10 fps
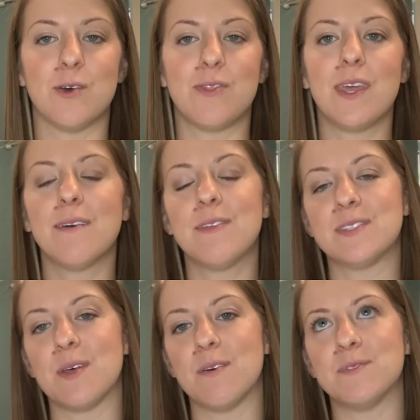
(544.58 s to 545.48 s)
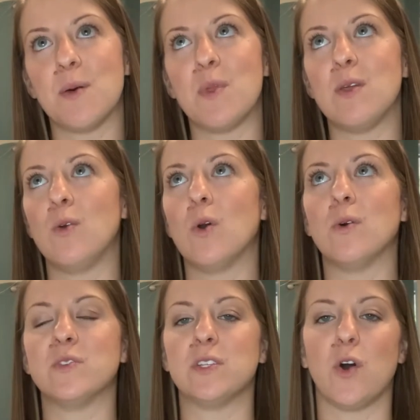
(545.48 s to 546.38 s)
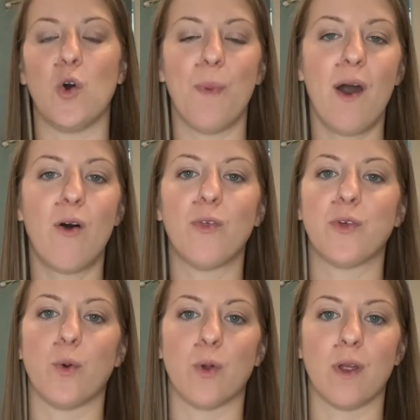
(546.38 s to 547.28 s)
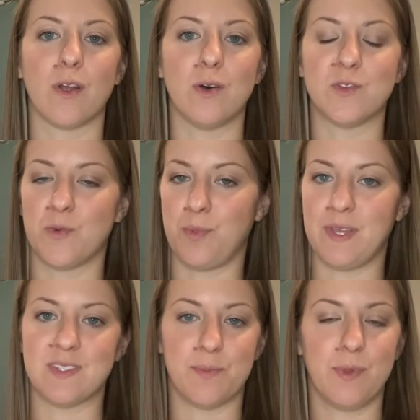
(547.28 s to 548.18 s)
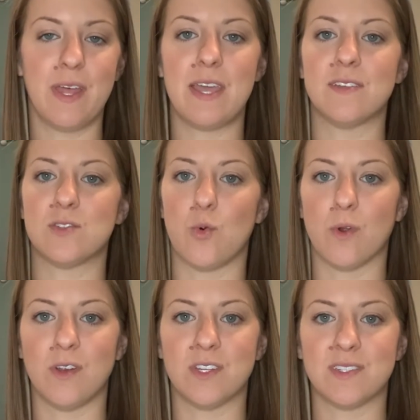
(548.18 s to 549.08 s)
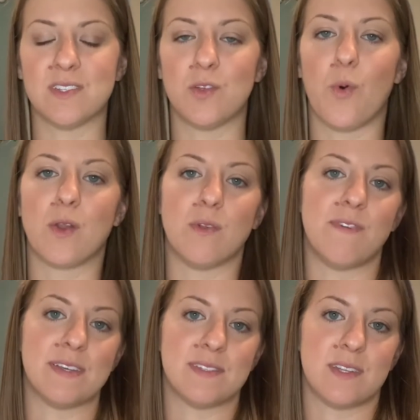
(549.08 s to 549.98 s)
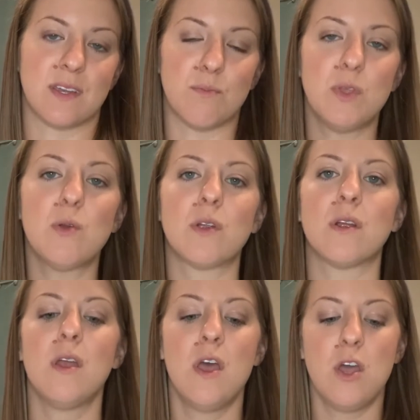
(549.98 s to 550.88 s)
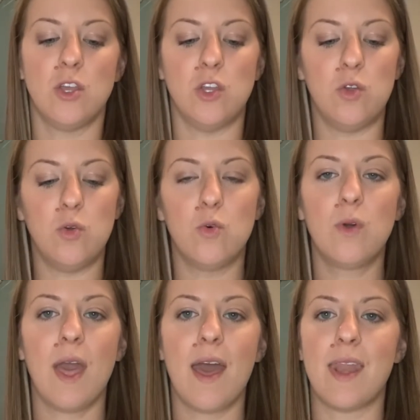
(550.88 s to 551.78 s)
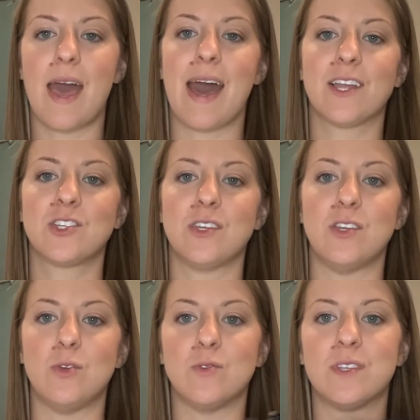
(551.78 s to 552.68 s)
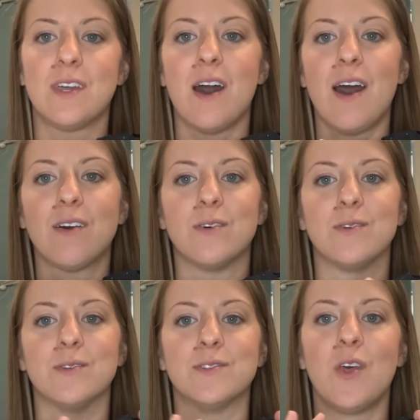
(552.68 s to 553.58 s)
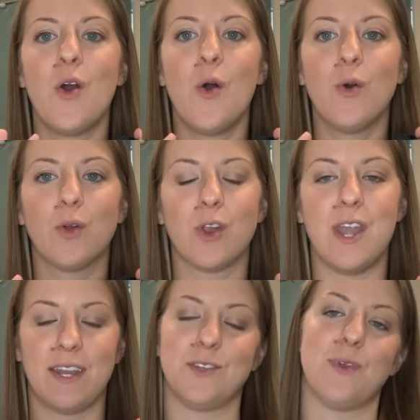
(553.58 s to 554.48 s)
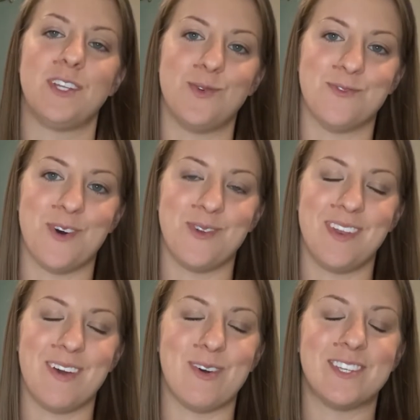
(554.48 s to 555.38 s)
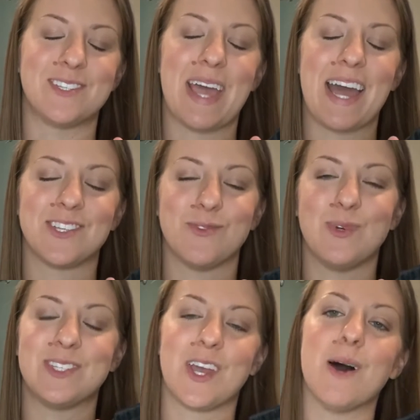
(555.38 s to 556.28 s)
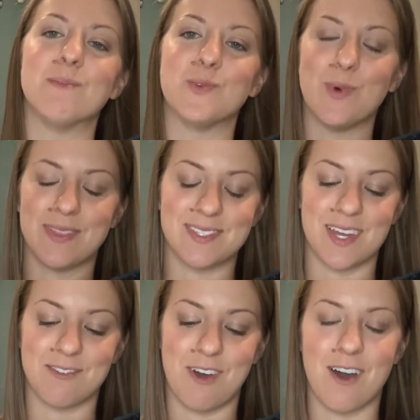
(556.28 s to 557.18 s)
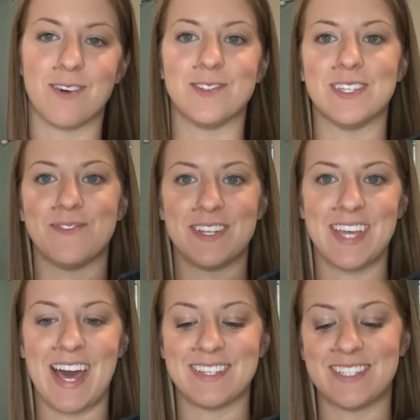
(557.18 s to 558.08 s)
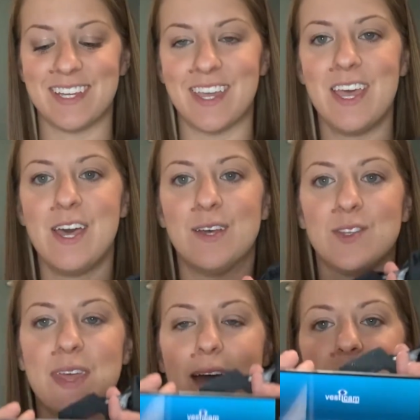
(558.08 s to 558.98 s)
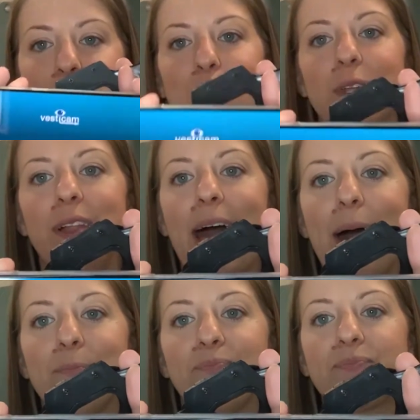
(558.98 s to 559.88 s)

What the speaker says: think of this of somebody who goes into home health or goes from place to place or just doesn't want to invest in a computer. You can actually use the goggles connected right to a phone, which comes with the set of goggles. It's fantastic. So they have this cool little app,